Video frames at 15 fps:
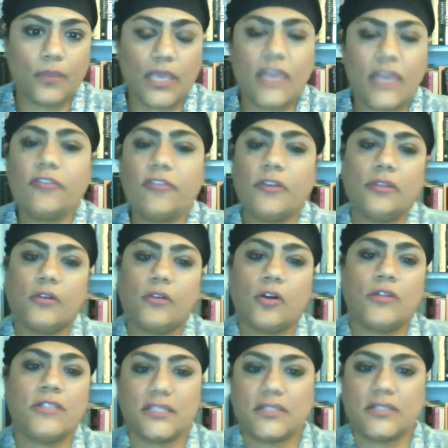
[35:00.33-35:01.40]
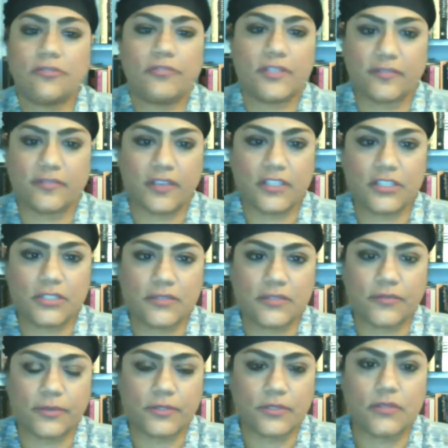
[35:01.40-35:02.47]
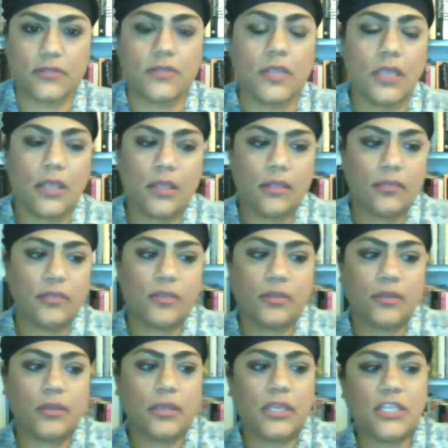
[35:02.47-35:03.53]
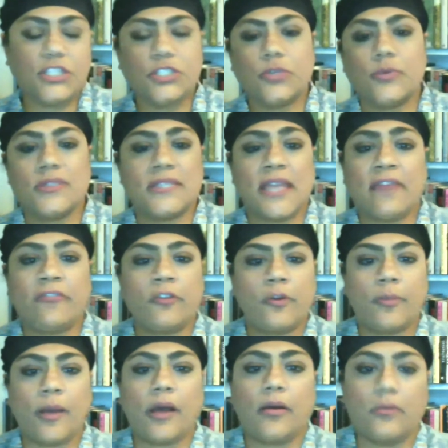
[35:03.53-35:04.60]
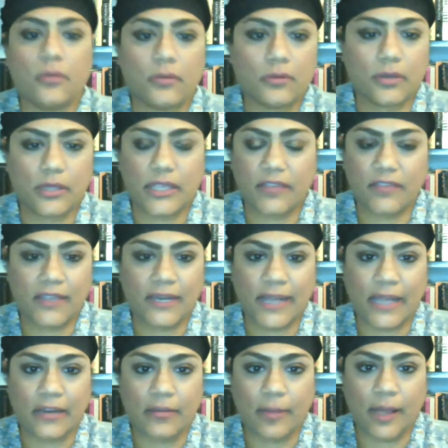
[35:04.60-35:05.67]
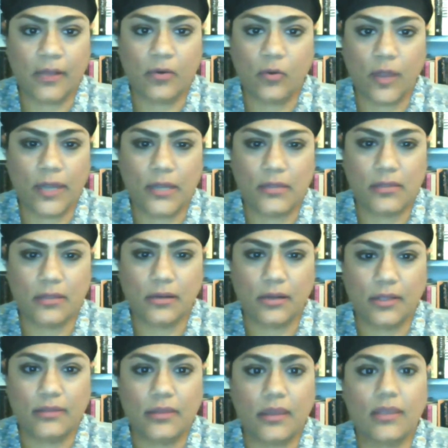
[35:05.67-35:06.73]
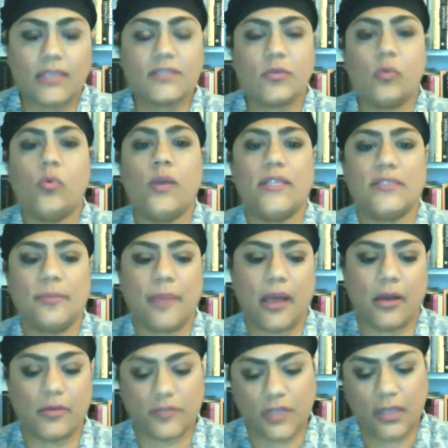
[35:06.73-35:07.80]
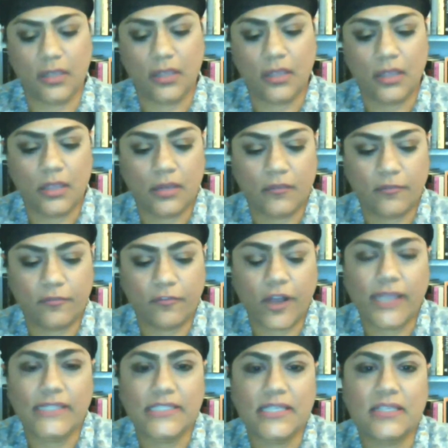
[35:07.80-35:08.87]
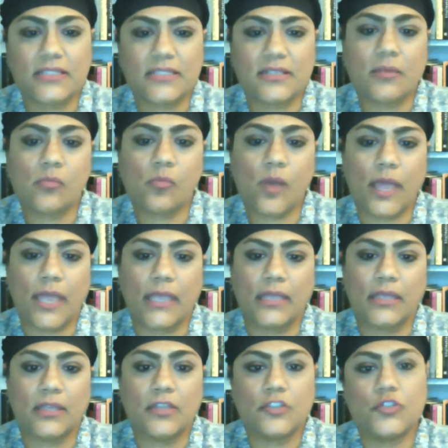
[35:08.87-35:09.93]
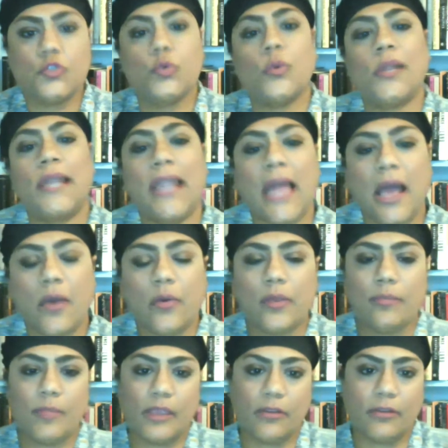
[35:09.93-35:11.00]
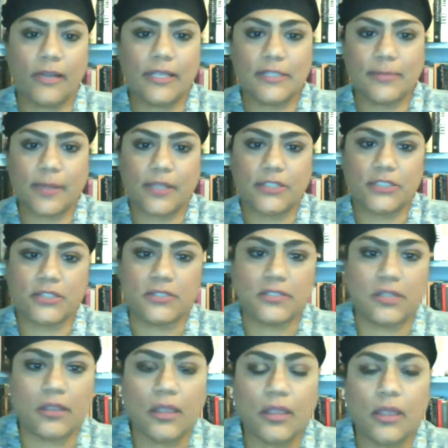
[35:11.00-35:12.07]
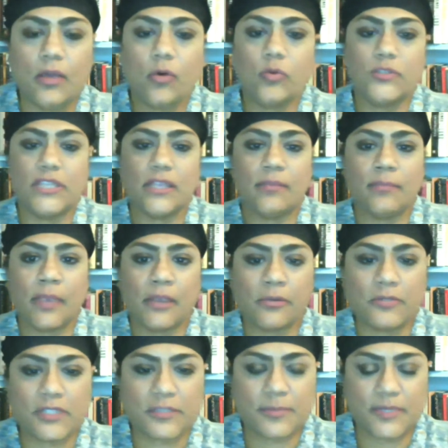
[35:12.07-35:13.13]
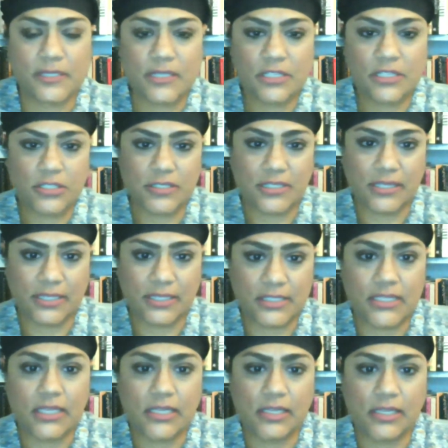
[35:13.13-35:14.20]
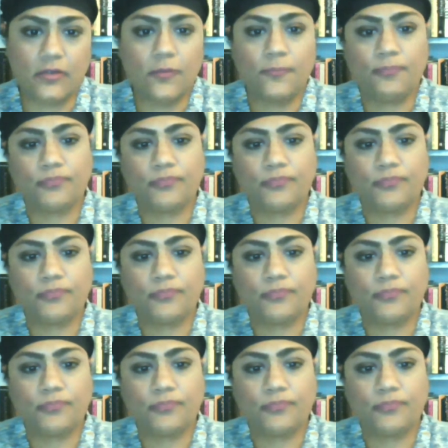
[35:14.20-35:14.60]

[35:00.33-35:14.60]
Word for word: even in the context of reservations, for instance, the hmm. issue mm. is never about giving land back or anything like that. It's always about finding some way to allow imperial expansion to or imperial dispossession to continue